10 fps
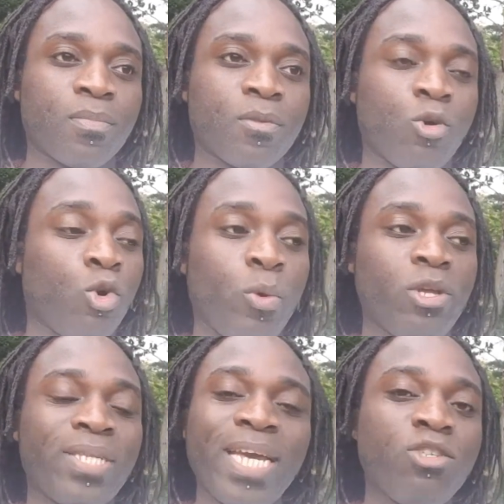Or when
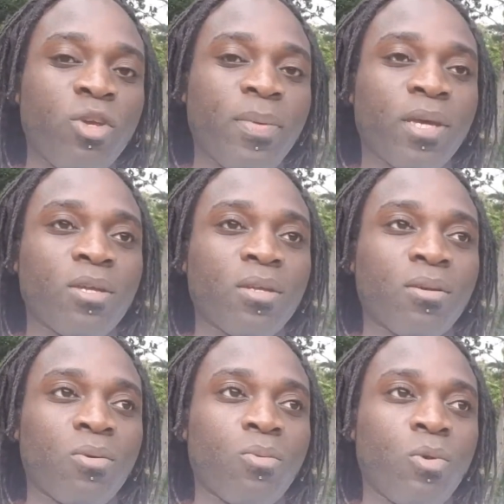you're daydreaming,
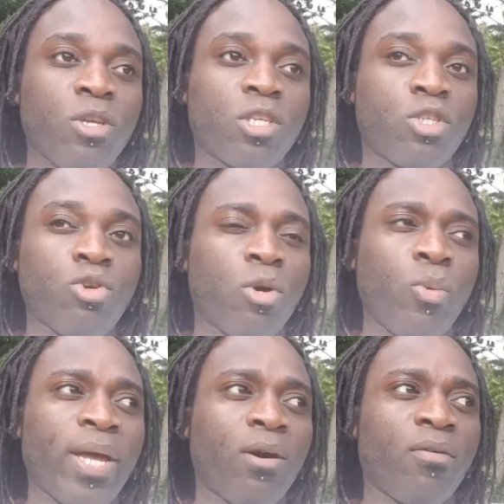when you're just not
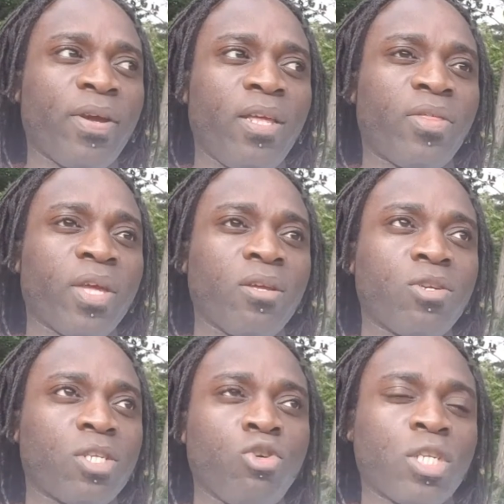aware of anything,
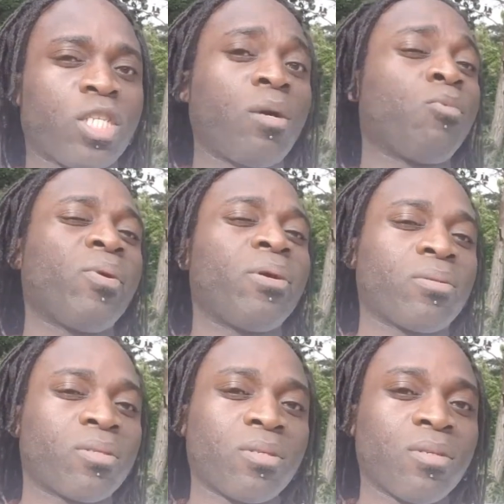you're just somewhere
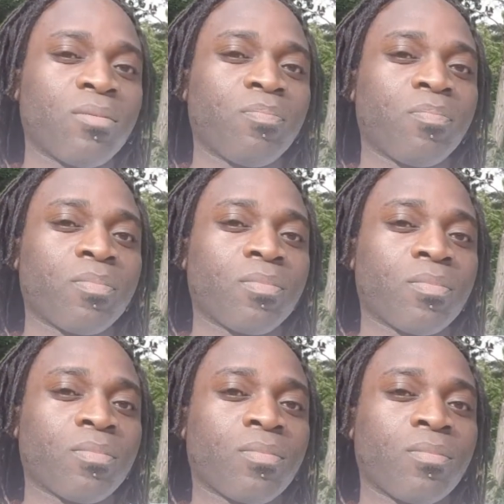else.
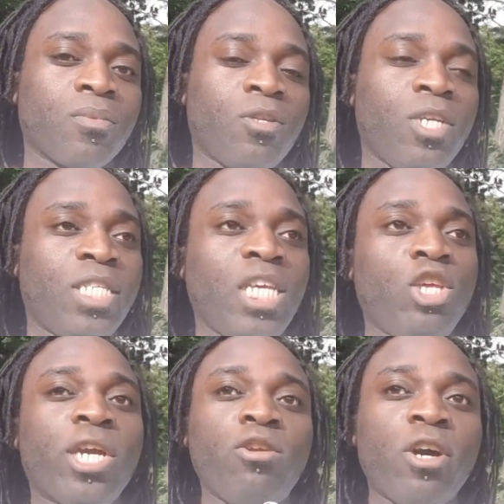You see,
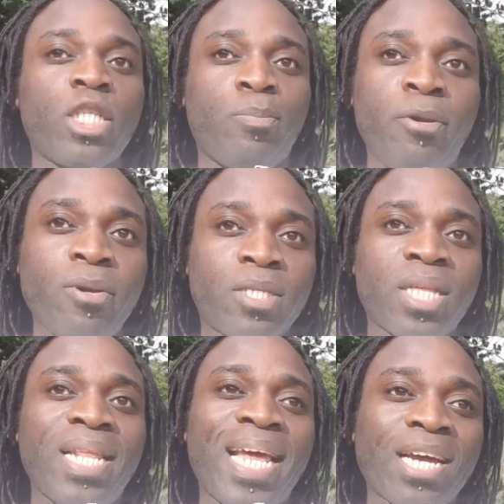you cannot experience
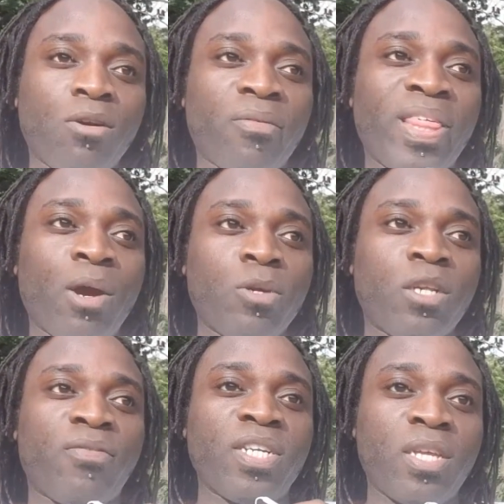the lack of that which
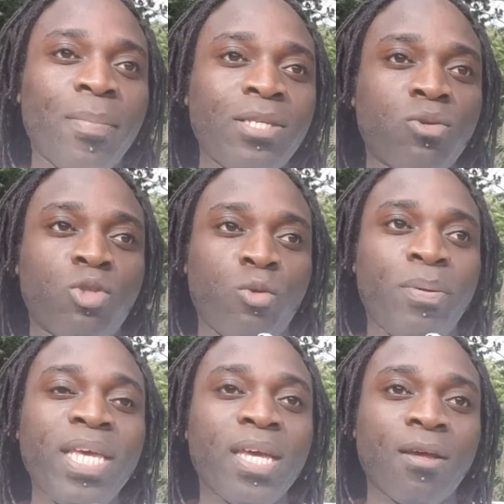is fundamental to
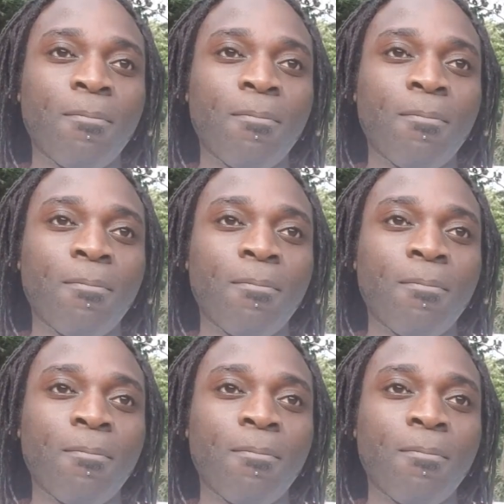being.